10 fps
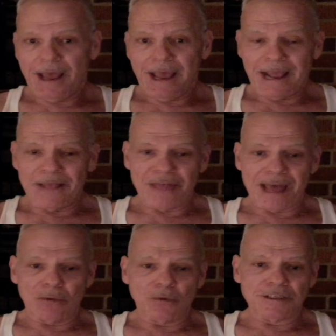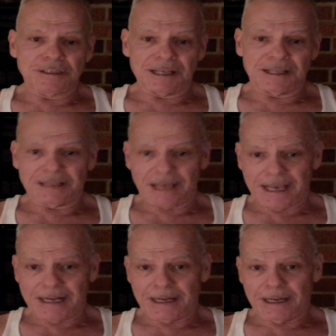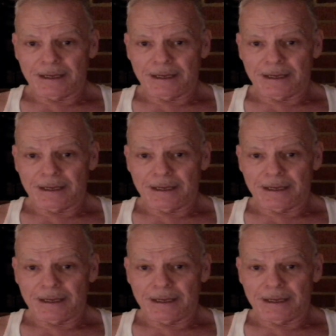And that was the Theta